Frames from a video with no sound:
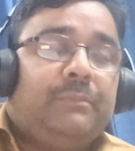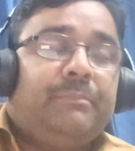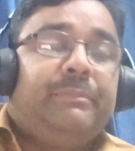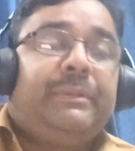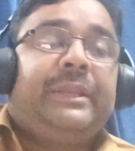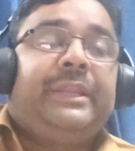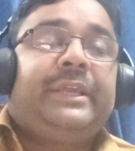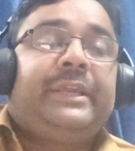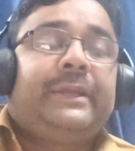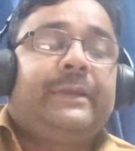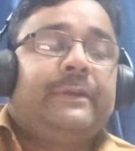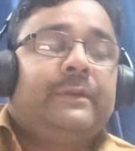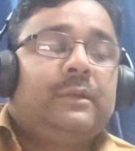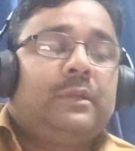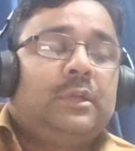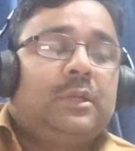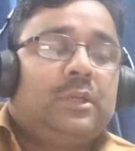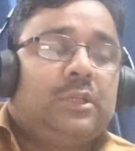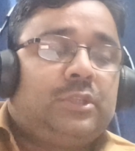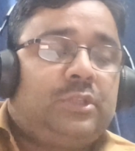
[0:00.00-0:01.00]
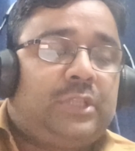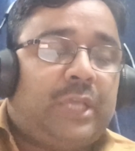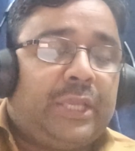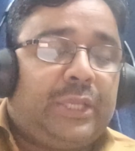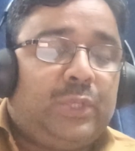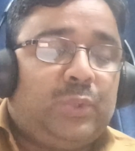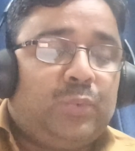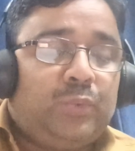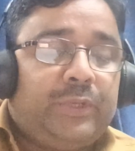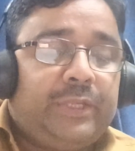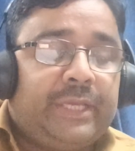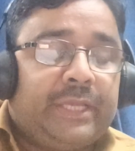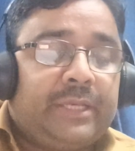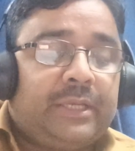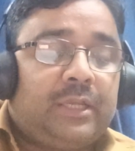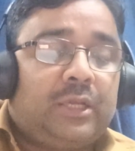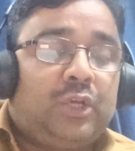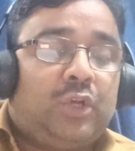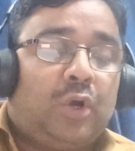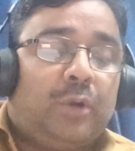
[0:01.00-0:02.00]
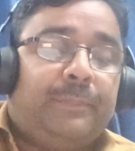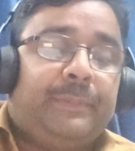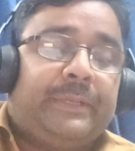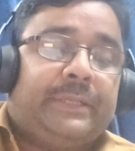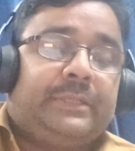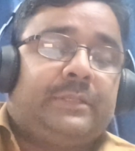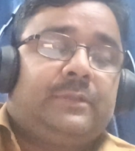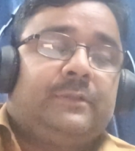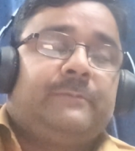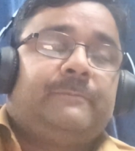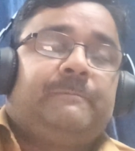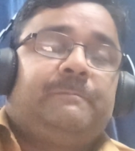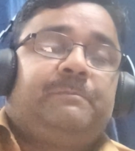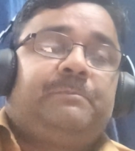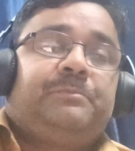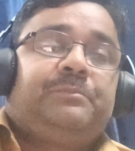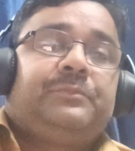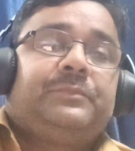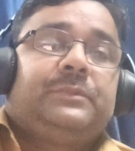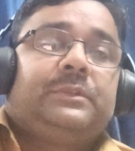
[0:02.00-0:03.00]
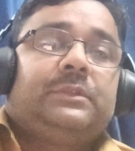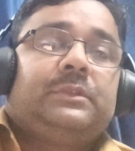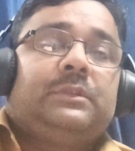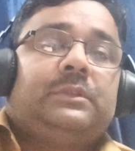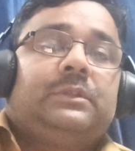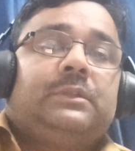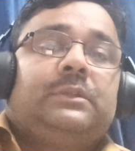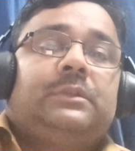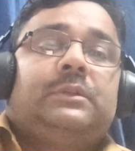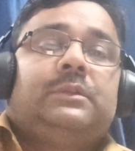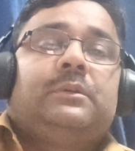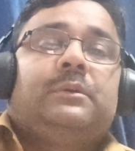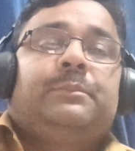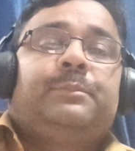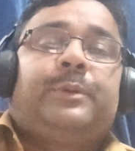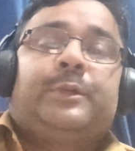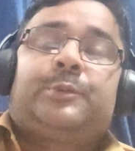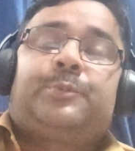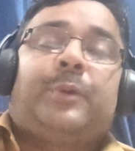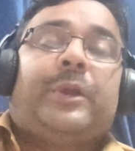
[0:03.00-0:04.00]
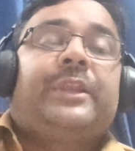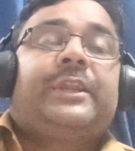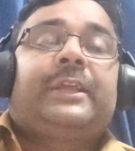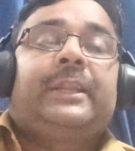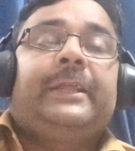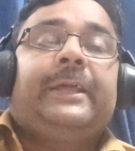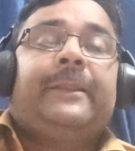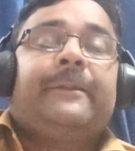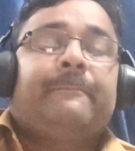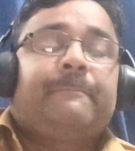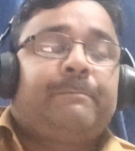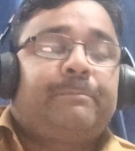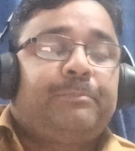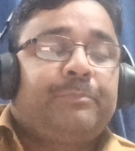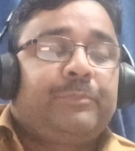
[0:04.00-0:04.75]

meaning the union government. First point clear?